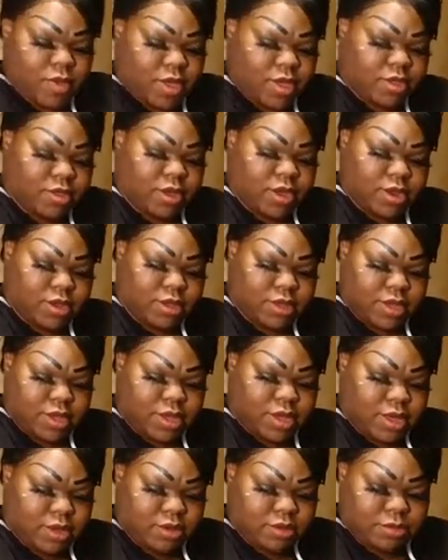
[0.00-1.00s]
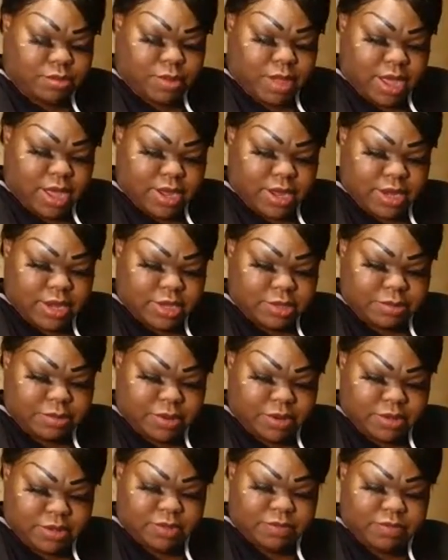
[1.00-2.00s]
Is there anything else blocking this
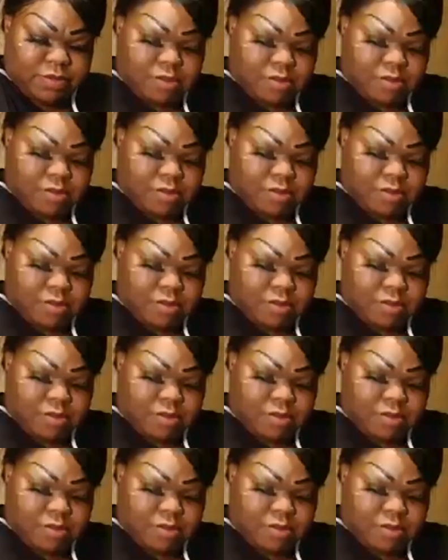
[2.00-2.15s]
person